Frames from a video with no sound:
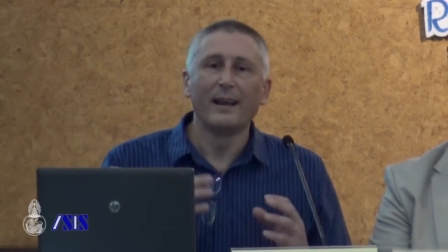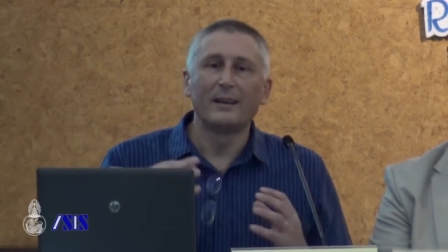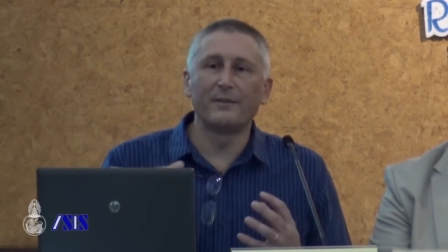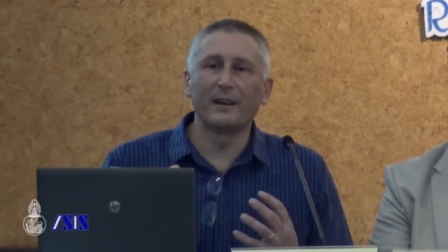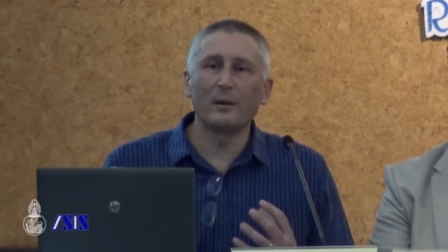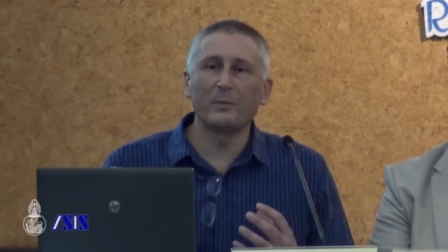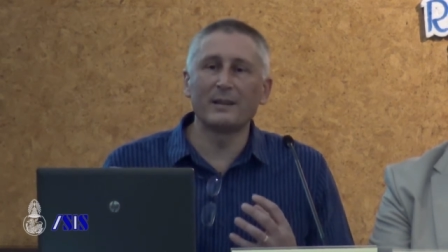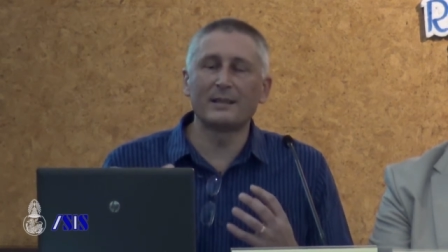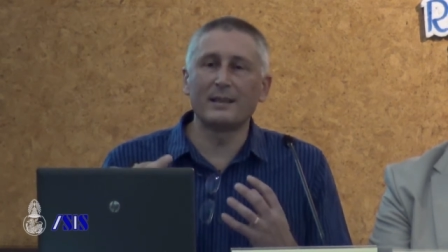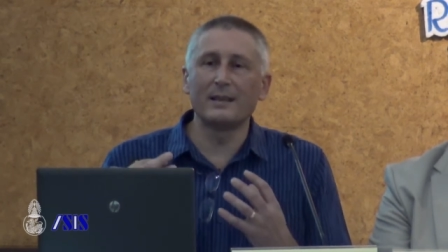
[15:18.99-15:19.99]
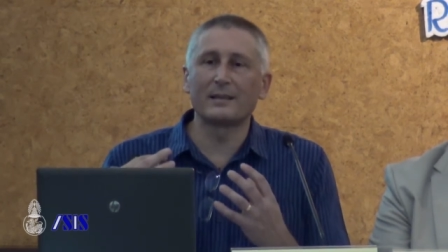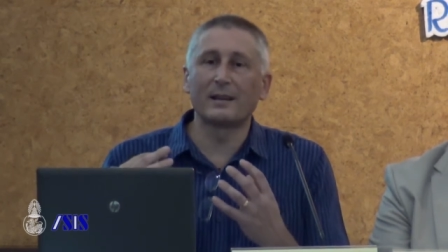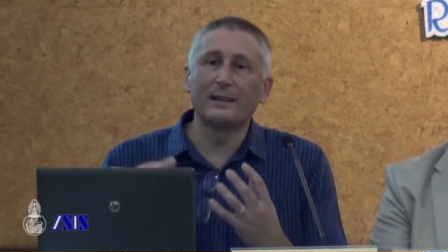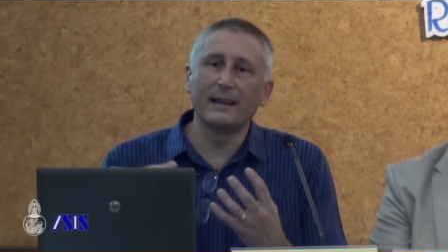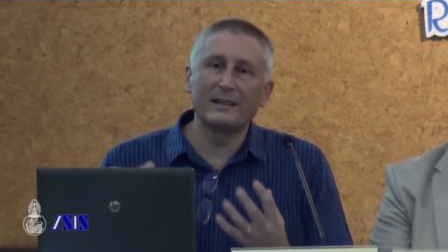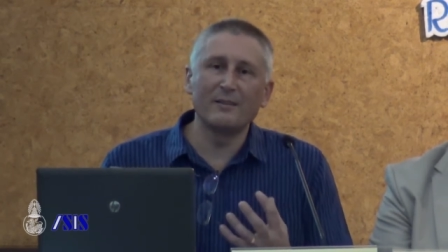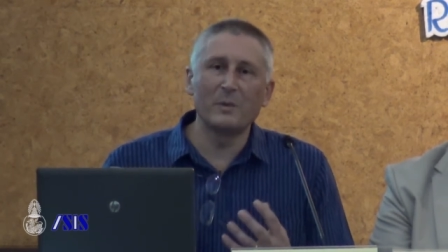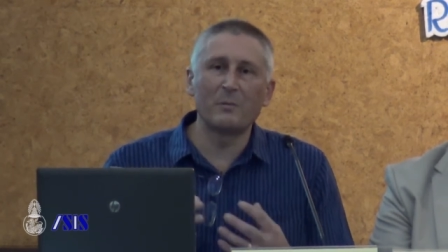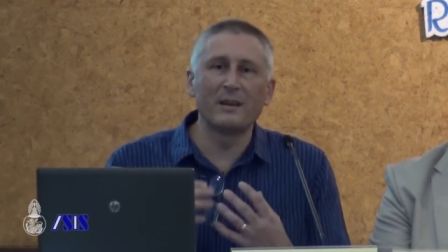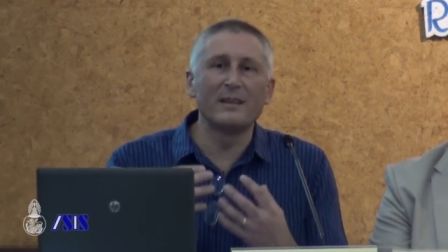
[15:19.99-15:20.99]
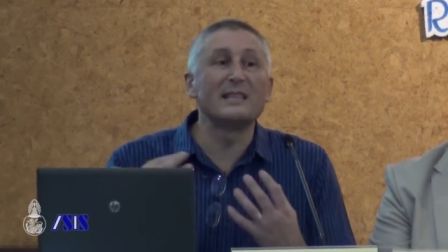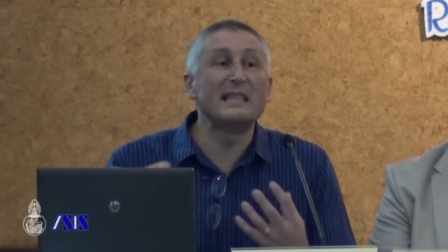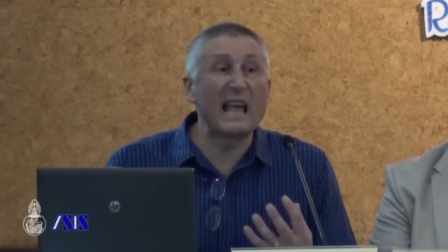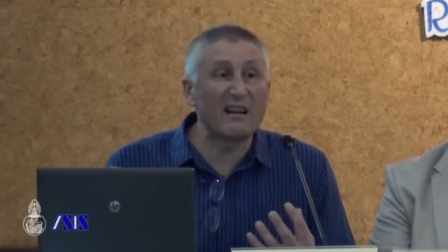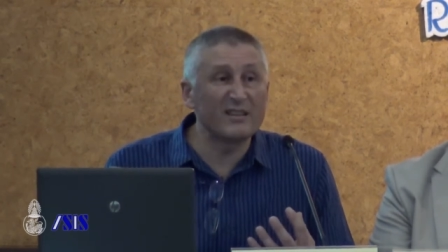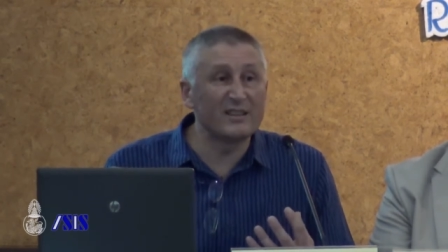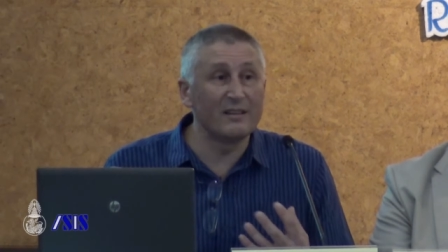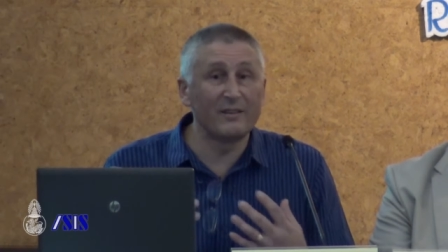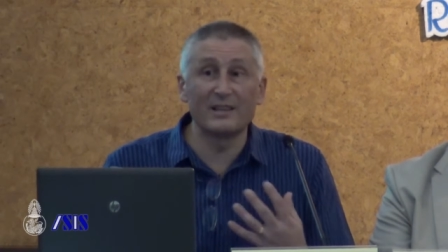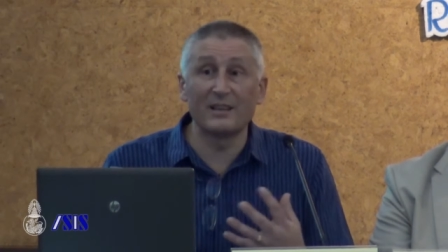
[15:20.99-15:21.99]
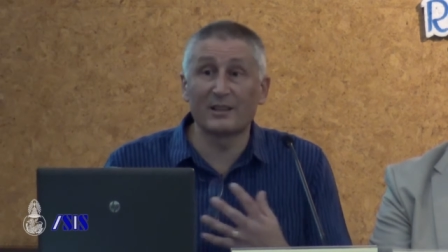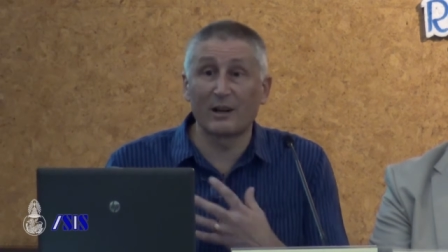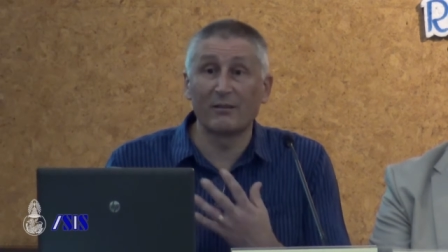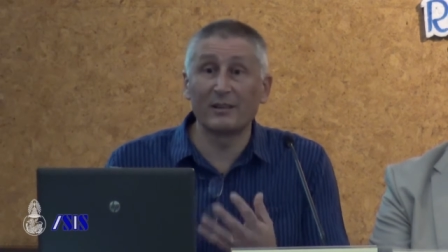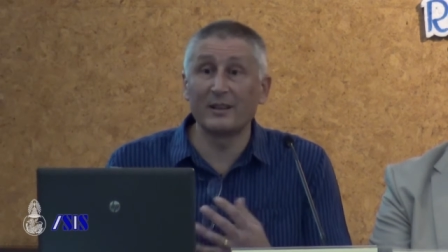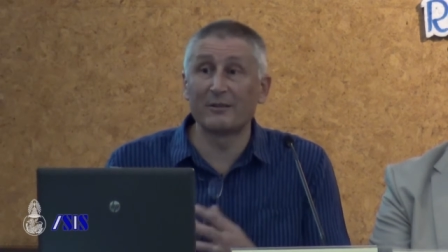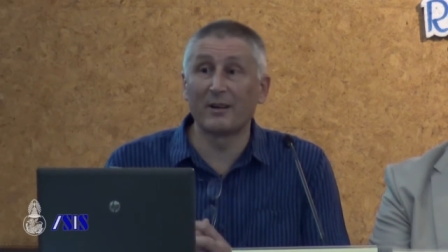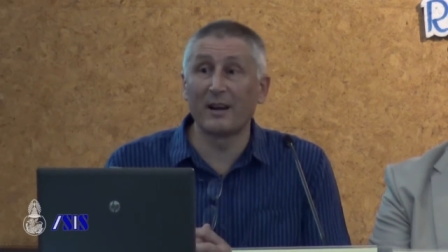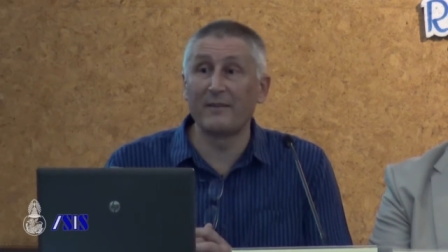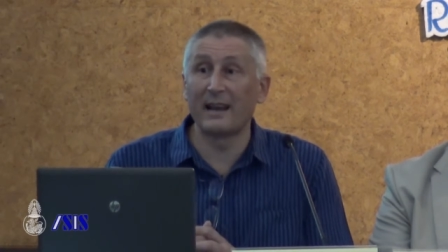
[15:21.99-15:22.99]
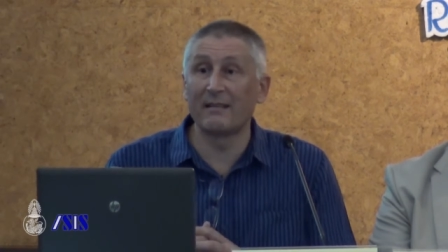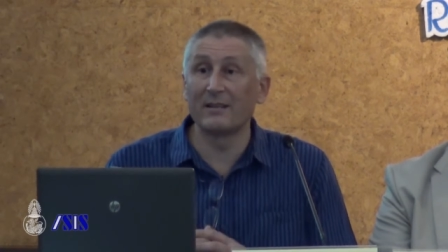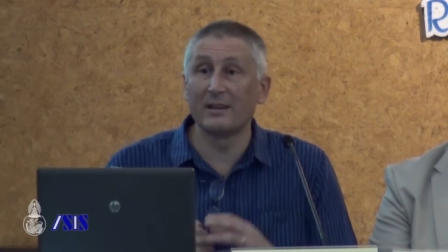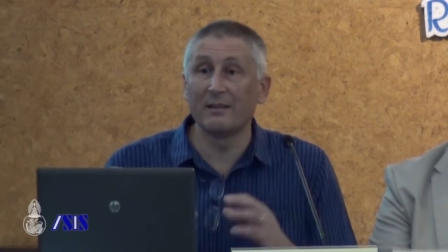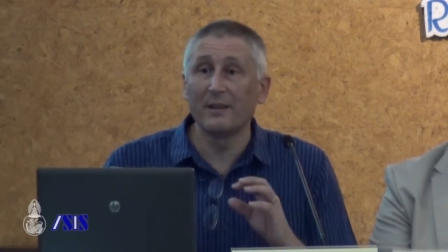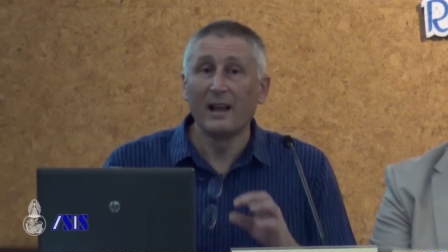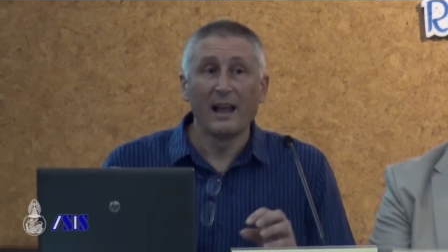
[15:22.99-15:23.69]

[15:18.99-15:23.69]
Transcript: develop this collective memory, this narrative, this historically derived narrative